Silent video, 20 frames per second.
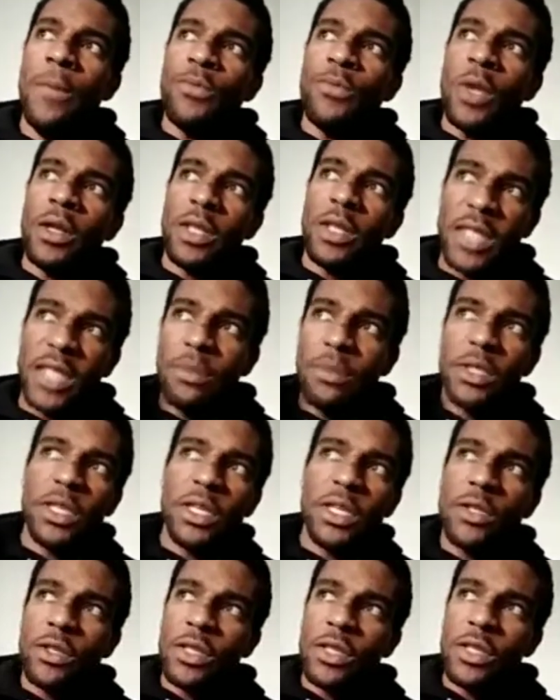the same
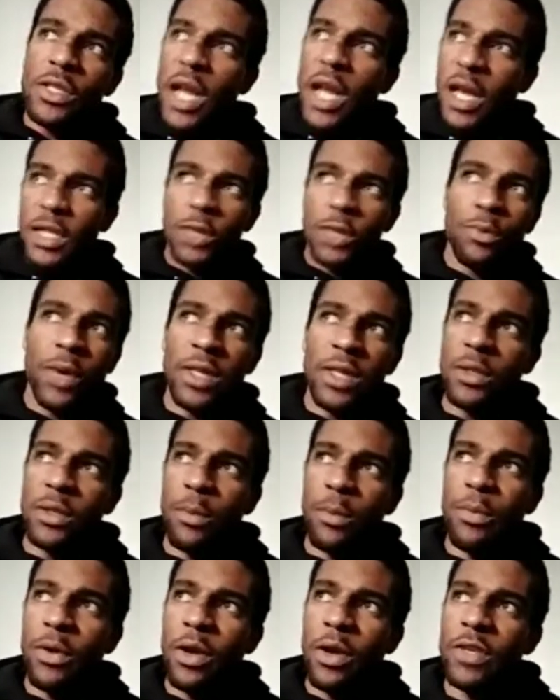sisters that I expressed
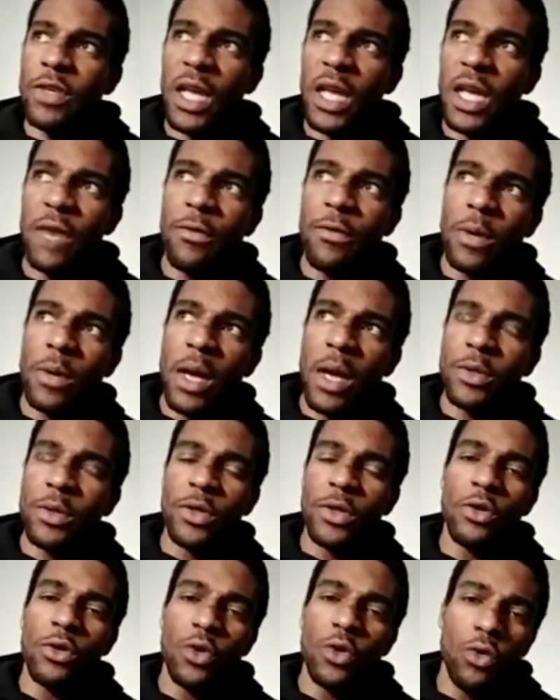in previous
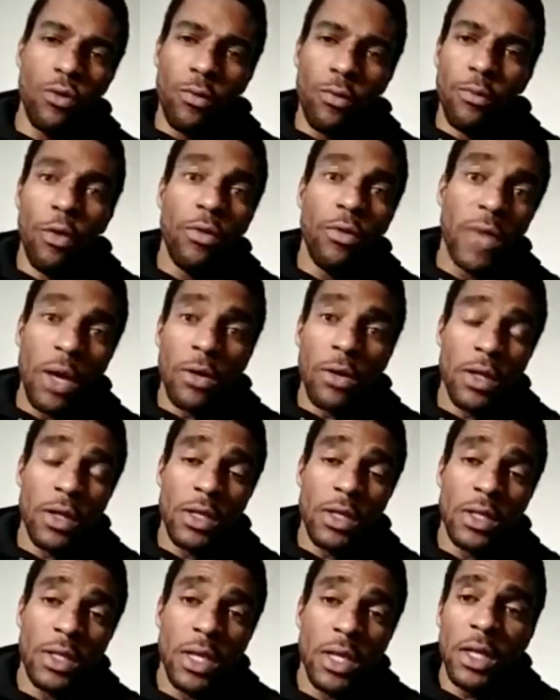episodes who moved out of the
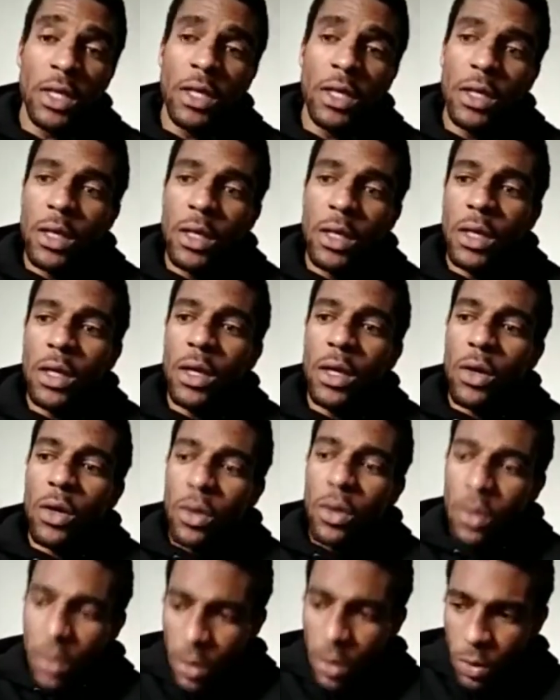city.
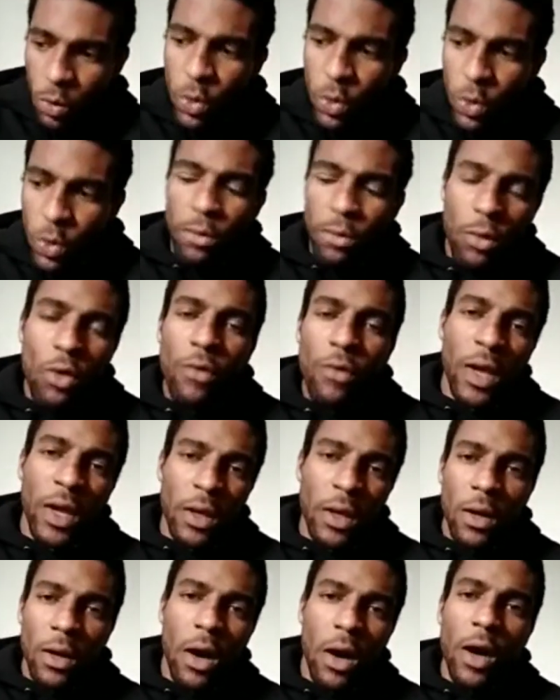We were
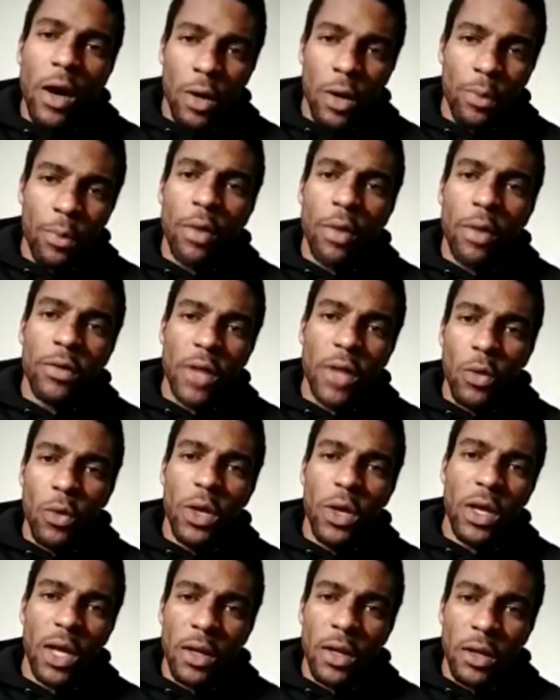moving on her birthday
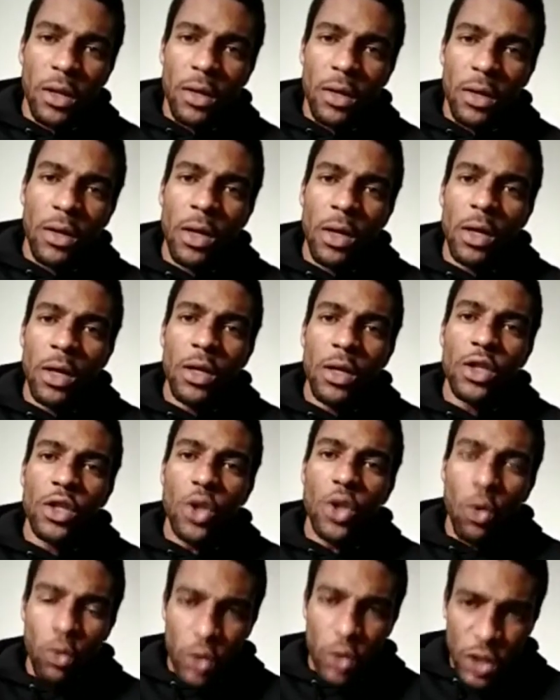weekend.
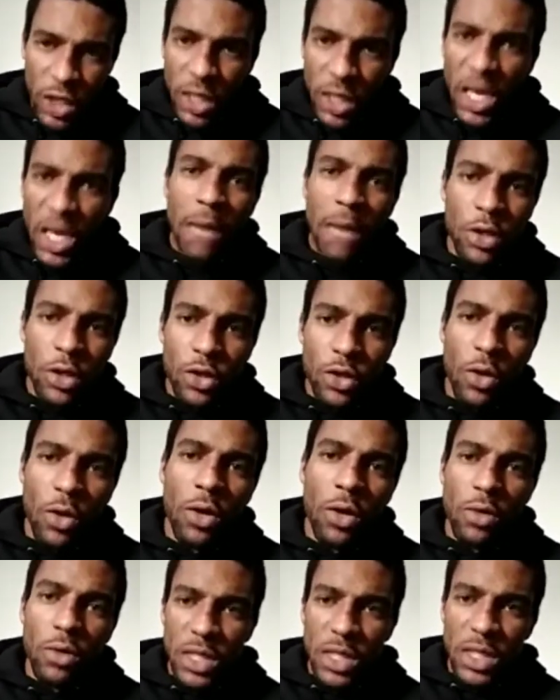So she came to
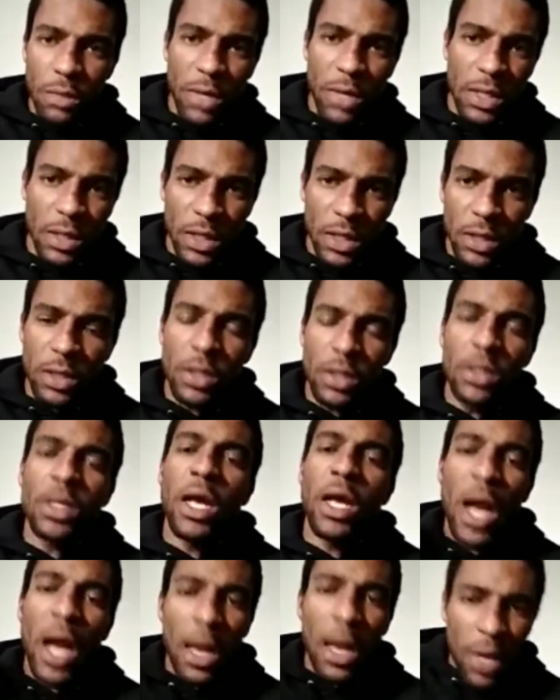Toronto to see my sisters,
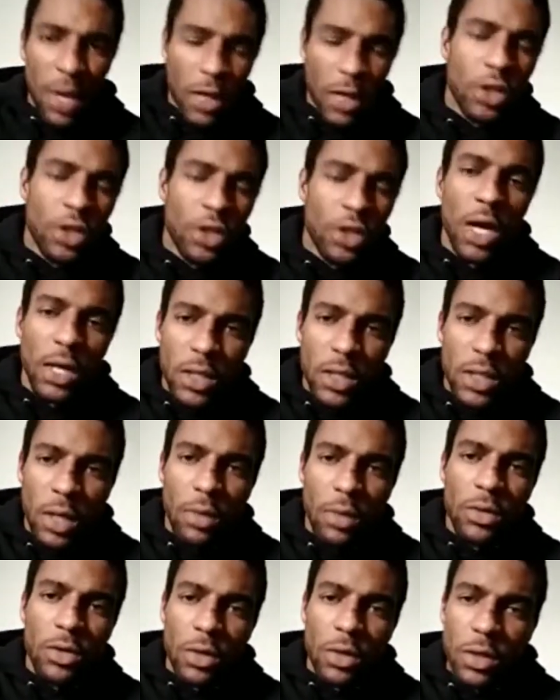and I made sure I
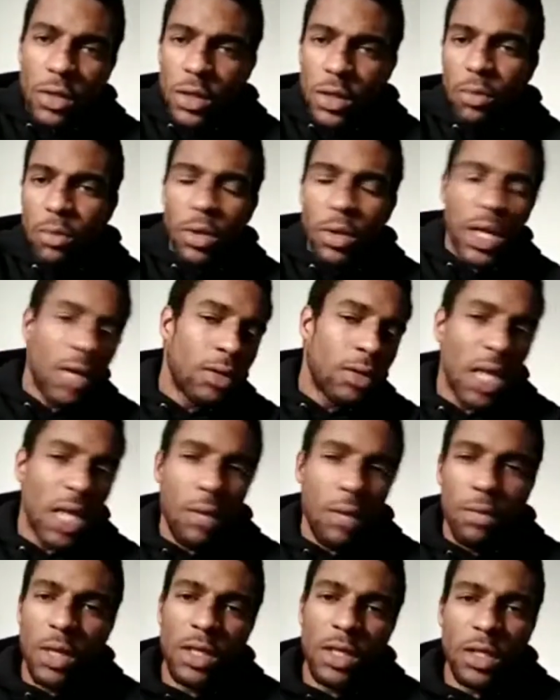took the subway out
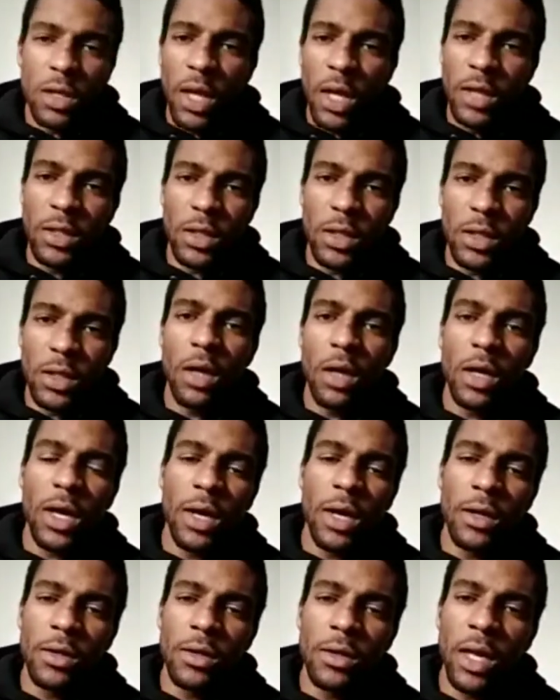that bitch and saw her,
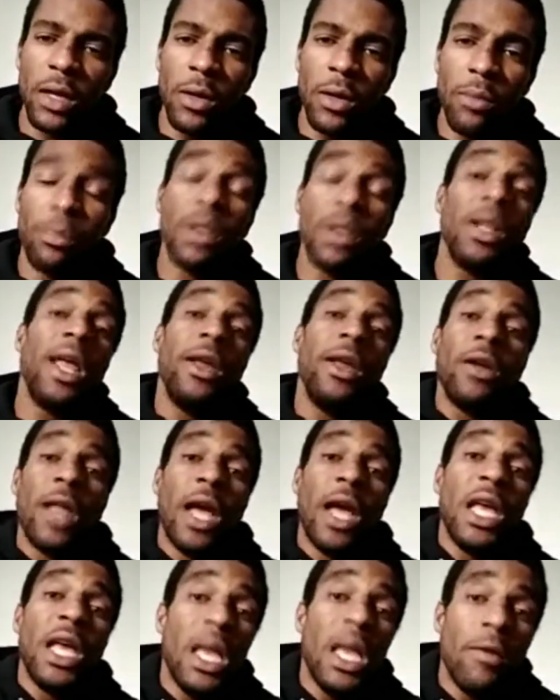kind of thing. But later
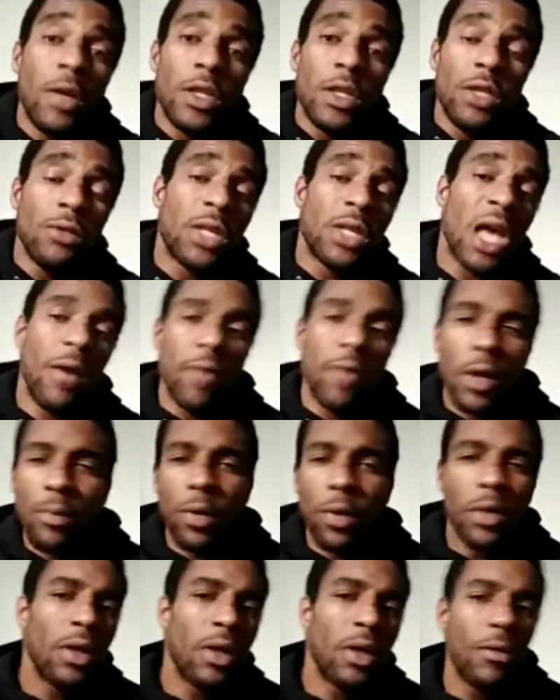that evening, she was having her
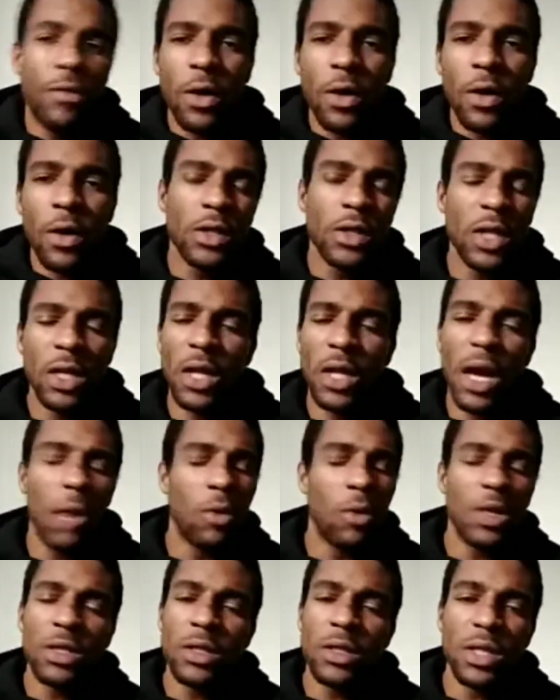birthday function and I
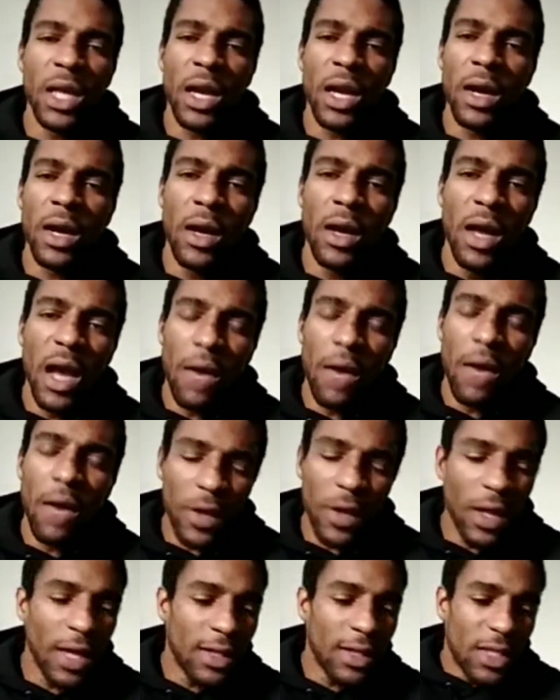wasn't there. I felt
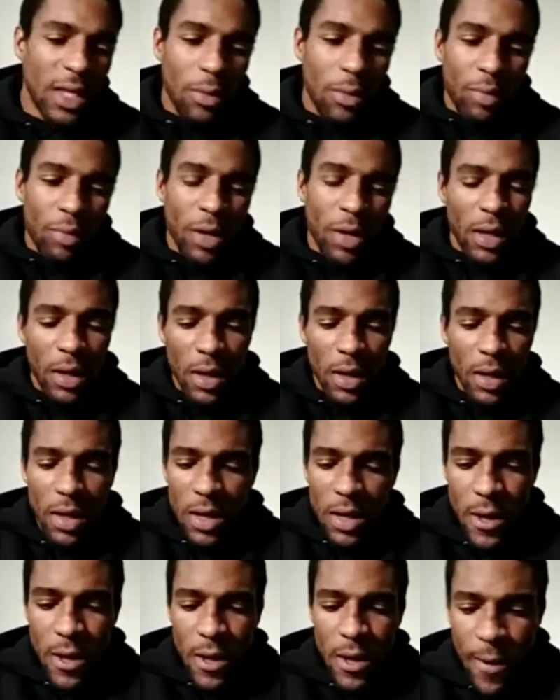like shit, but
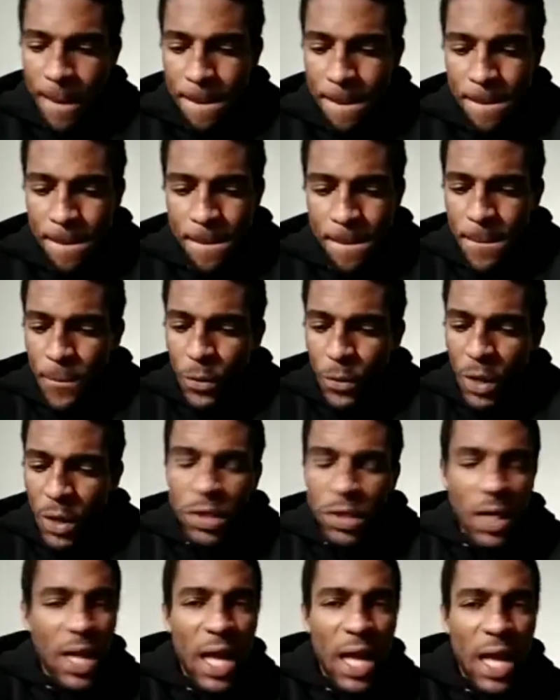it was
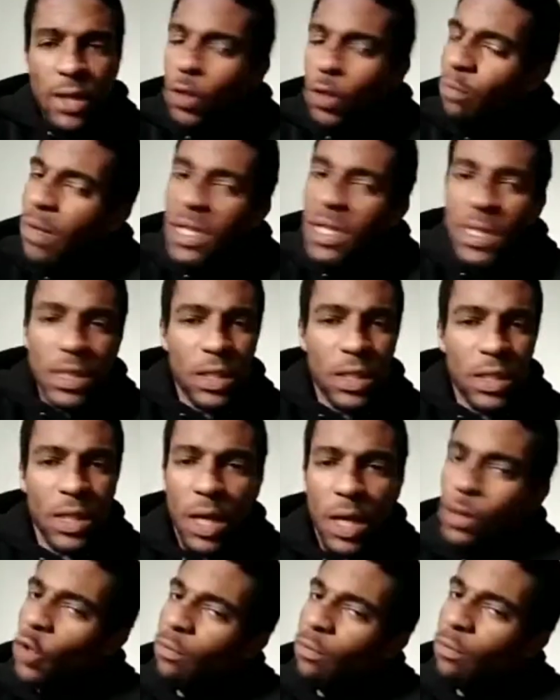on that too busy shit.
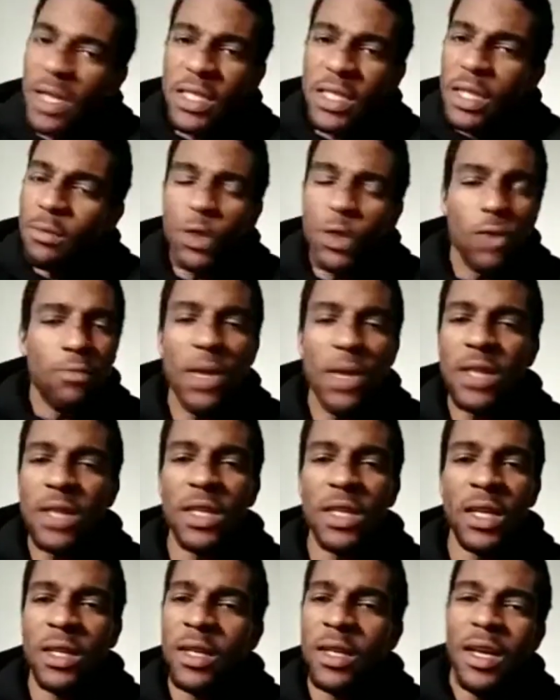I'm too
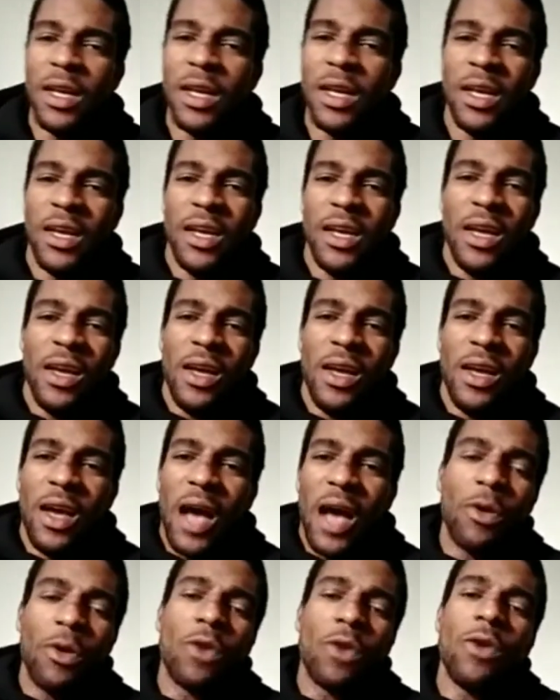busy. And
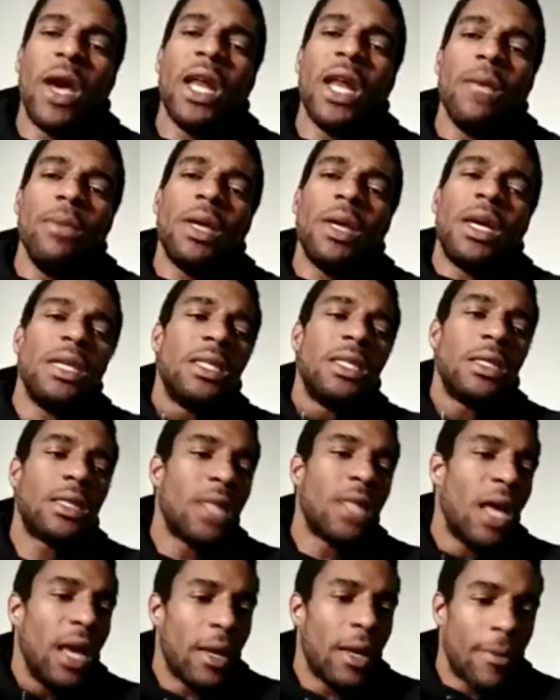I regret it because it's
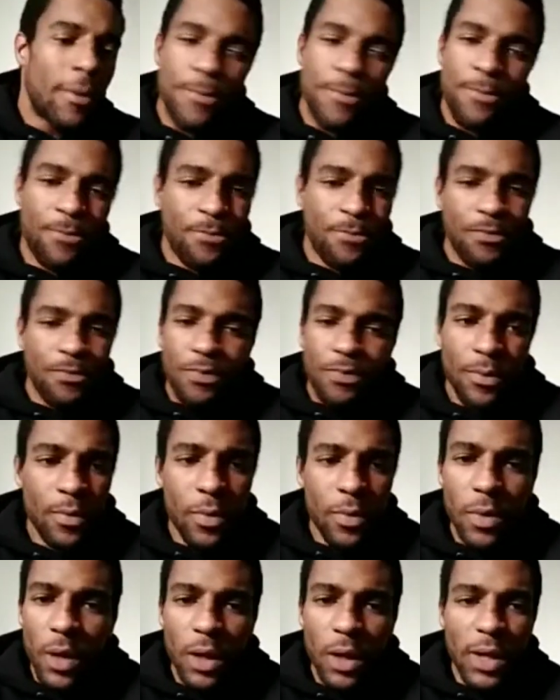like,
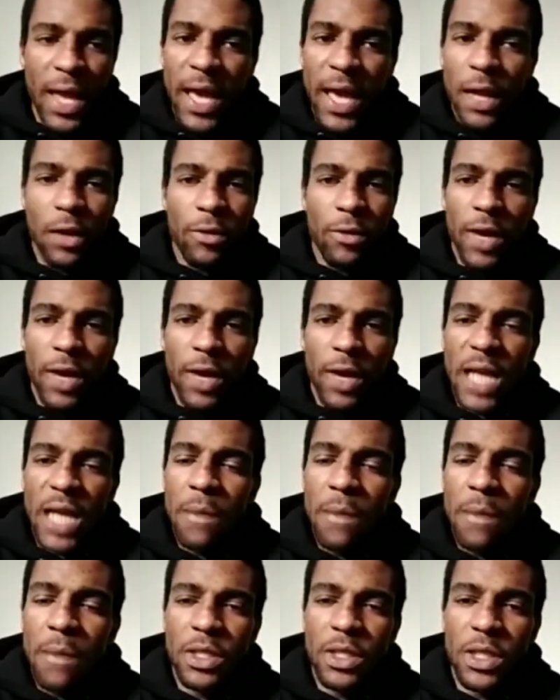they had a great
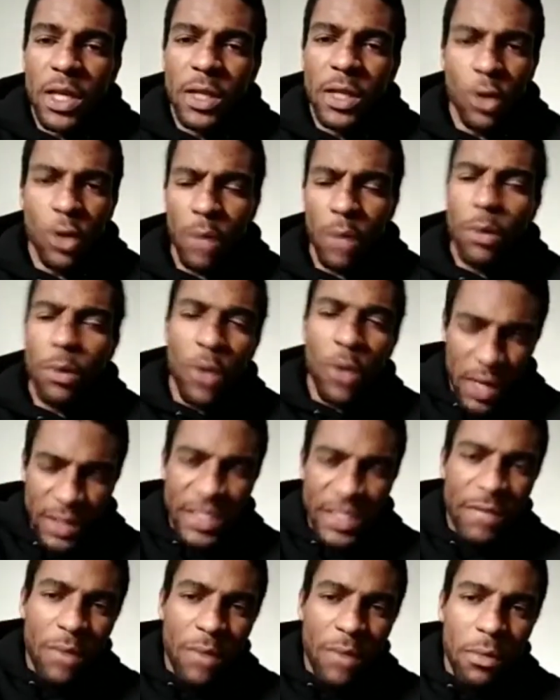time and shit. And don't get me wrong, I
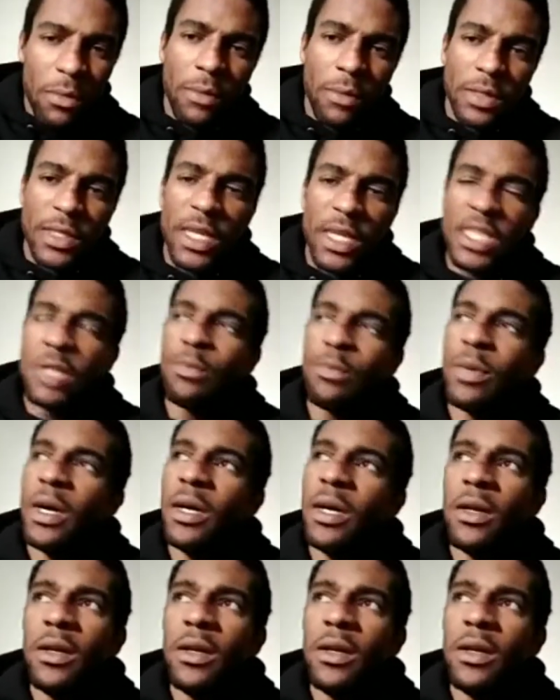seen my mom since, but